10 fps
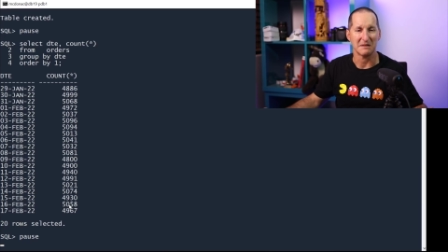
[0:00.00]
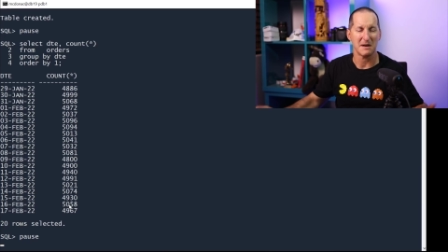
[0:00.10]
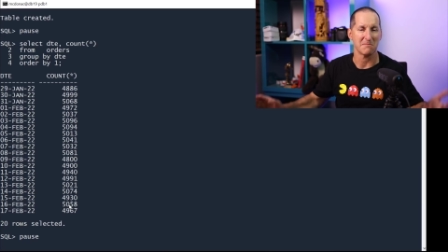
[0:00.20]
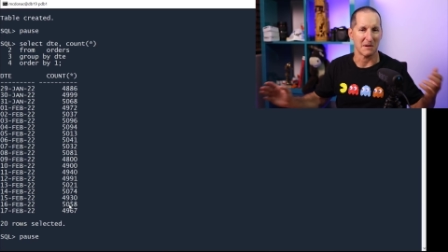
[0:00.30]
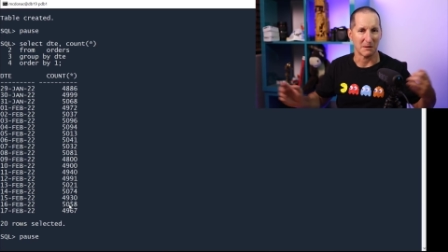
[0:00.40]

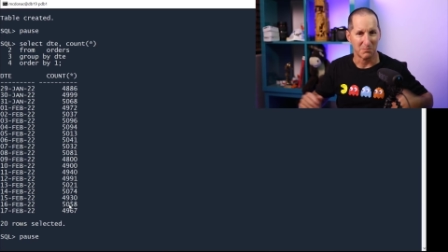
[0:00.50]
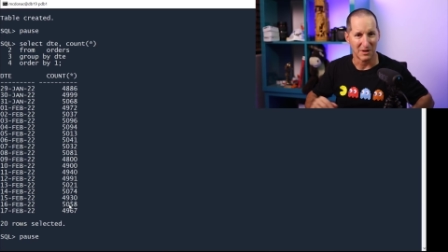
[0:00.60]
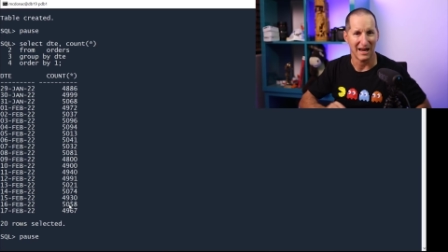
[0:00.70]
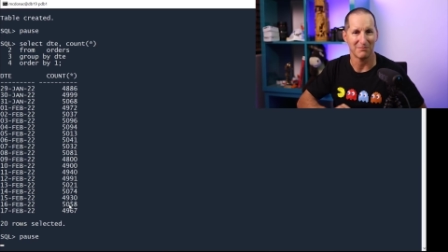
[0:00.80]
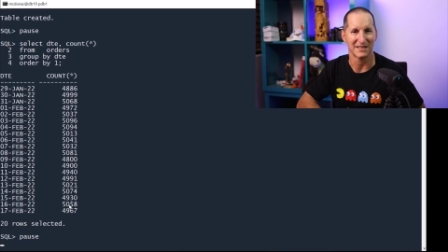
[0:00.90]
I'm a
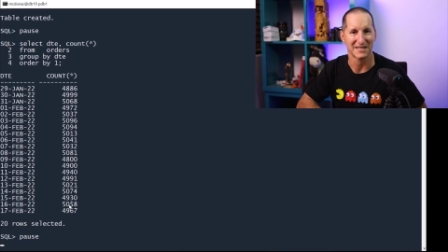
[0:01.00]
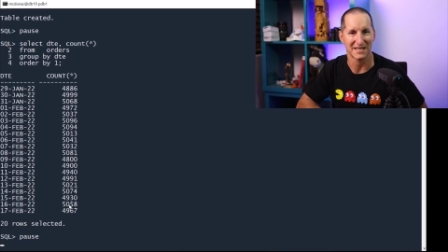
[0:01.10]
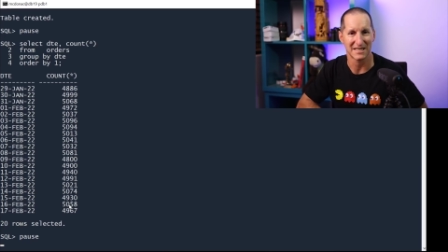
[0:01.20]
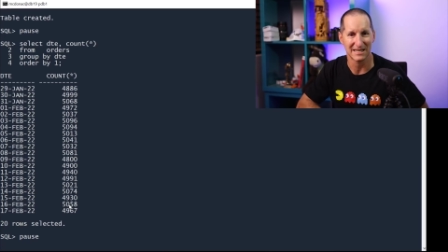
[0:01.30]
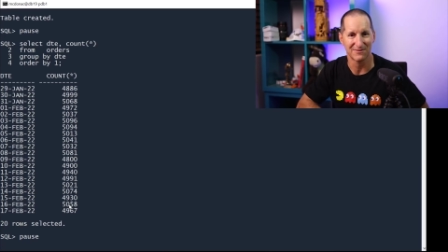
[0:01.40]
happily
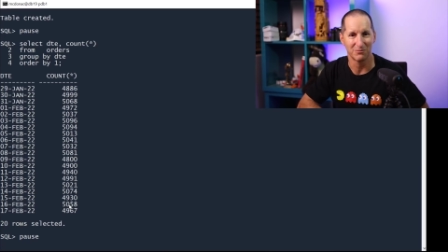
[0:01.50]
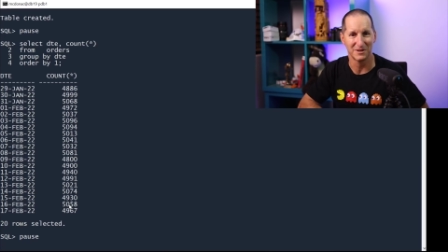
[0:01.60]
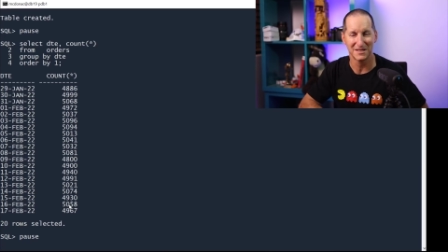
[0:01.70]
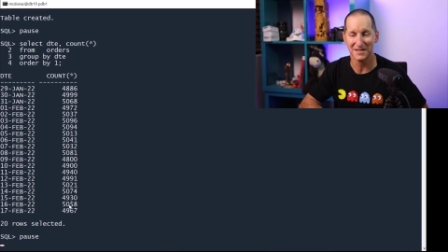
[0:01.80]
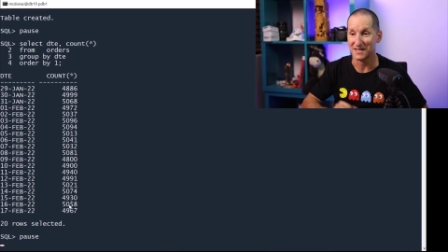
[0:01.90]
successful
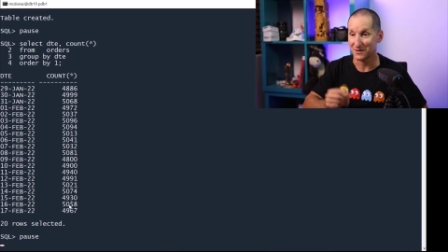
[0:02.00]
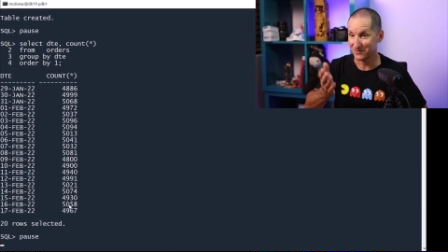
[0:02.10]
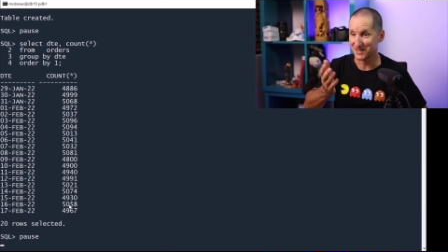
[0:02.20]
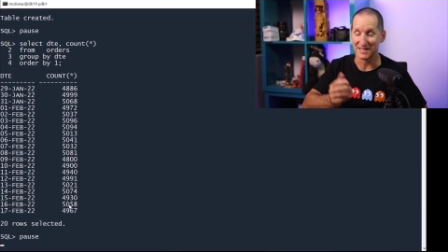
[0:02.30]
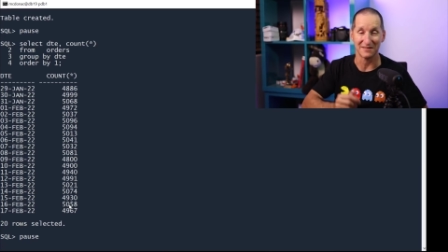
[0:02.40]
business and
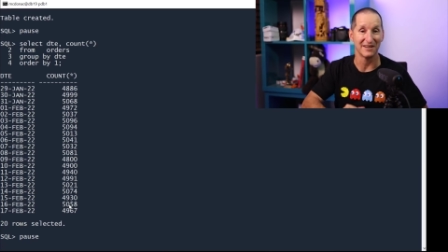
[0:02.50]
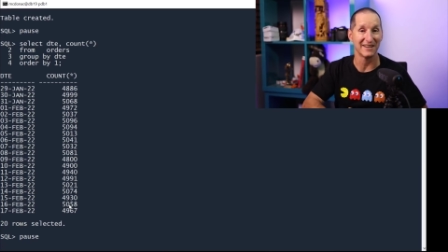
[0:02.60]
obviously very